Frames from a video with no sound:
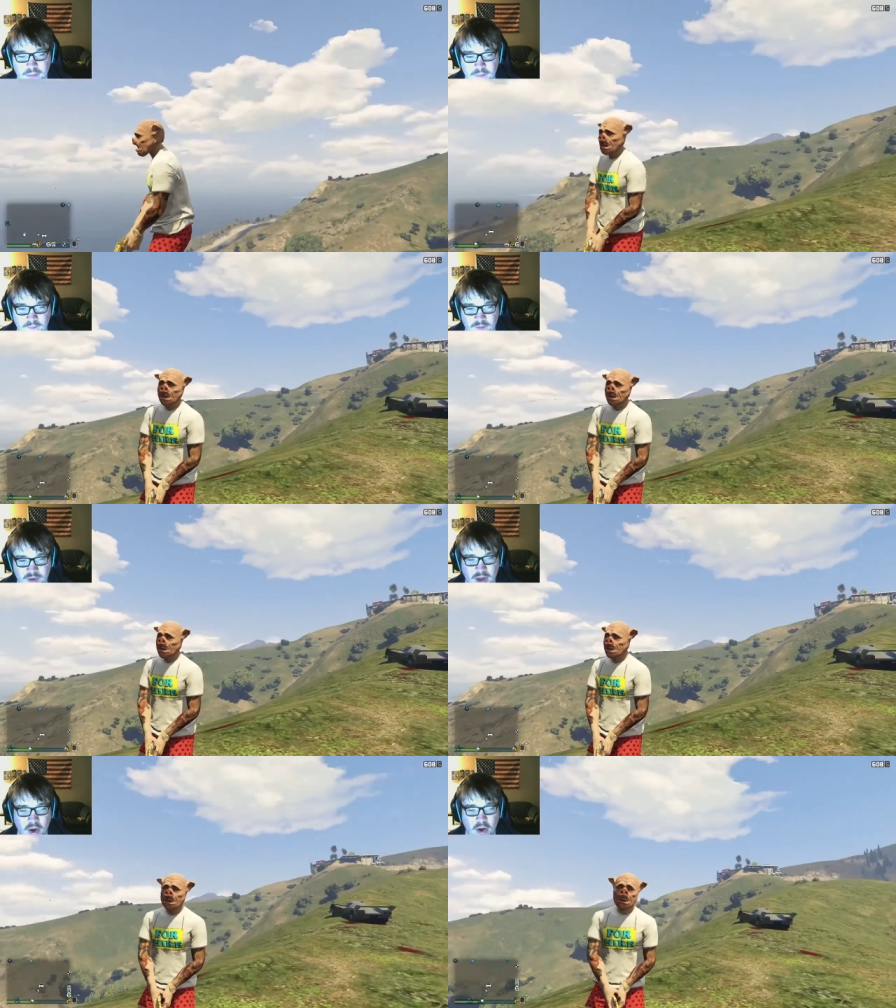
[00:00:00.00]
It's
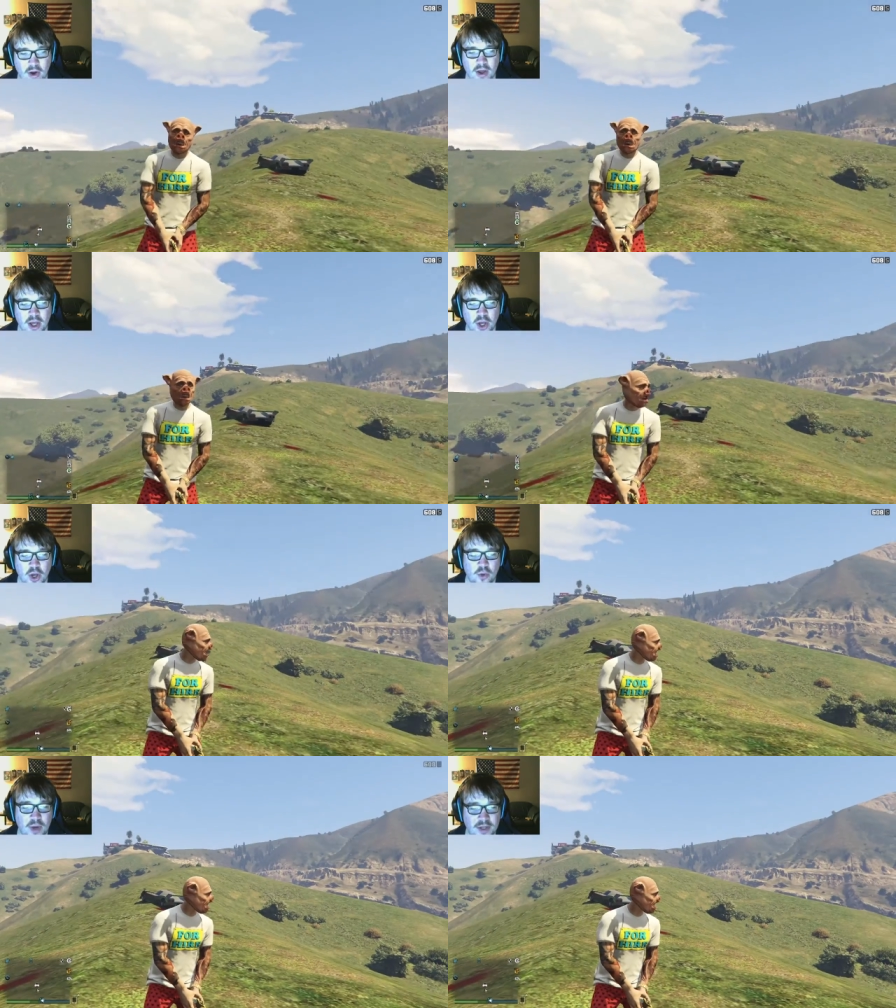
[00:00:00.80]
like, oh,
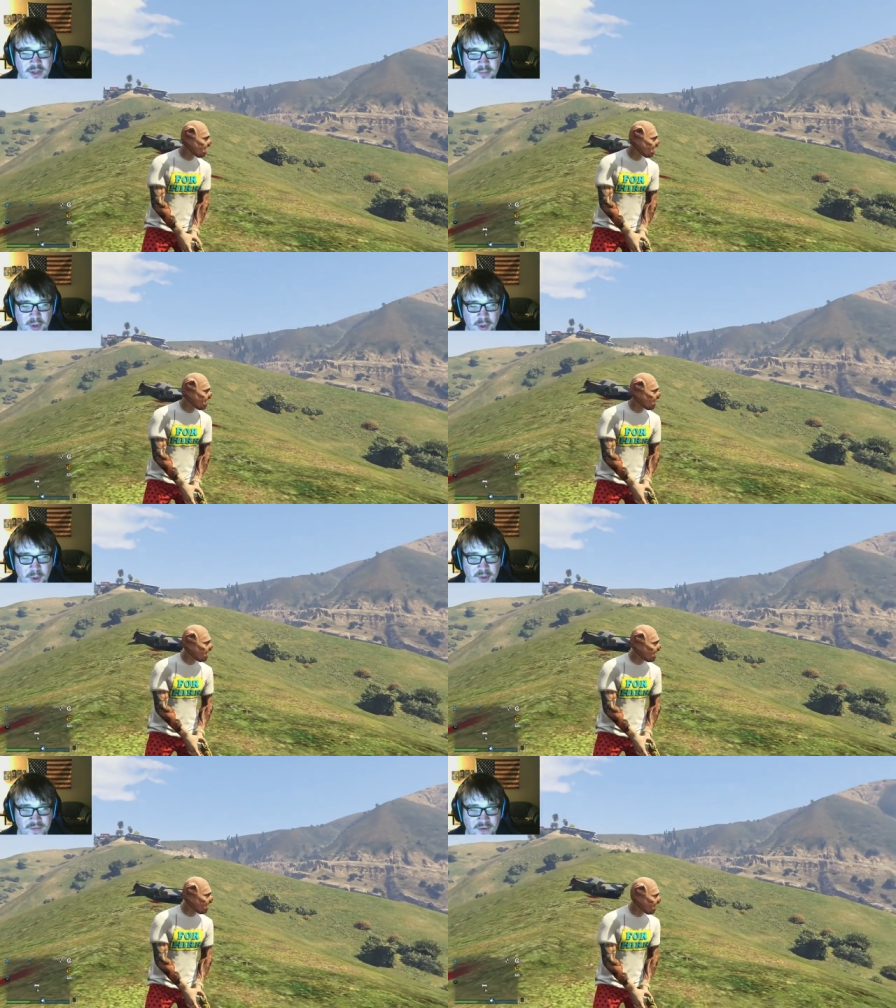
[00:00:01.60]
what a
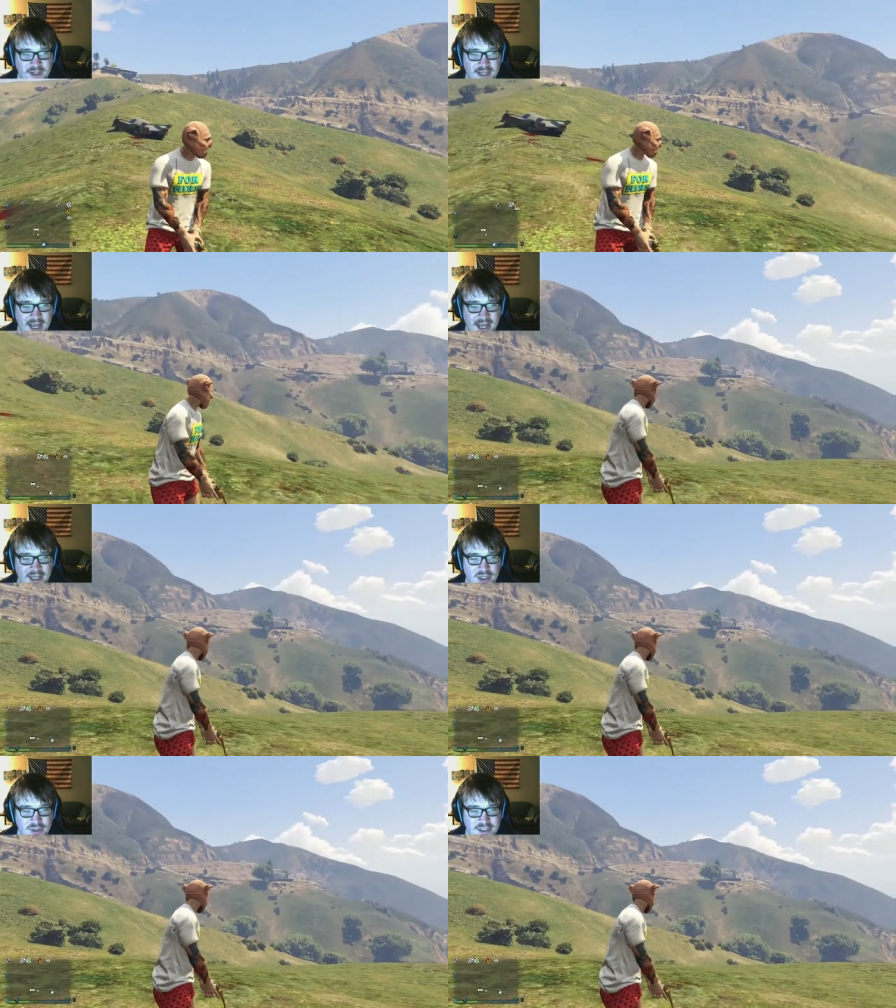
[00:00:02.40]
beautiful day
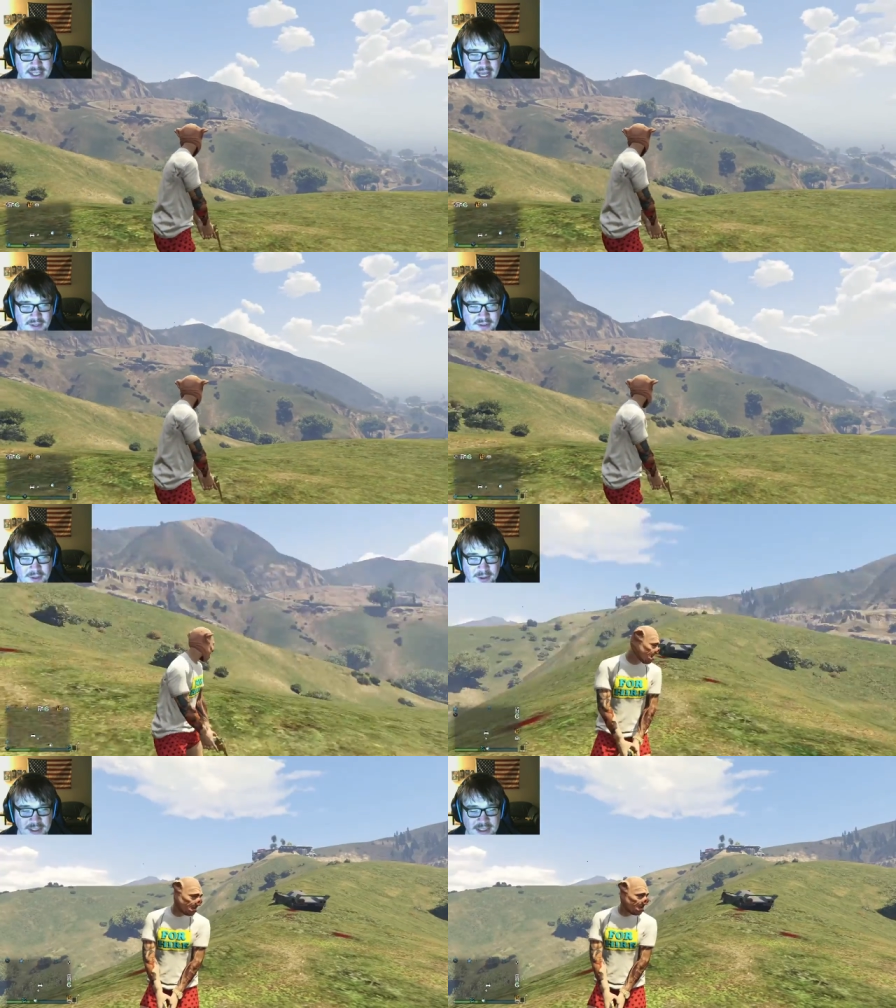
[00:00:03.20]
in Los Santos.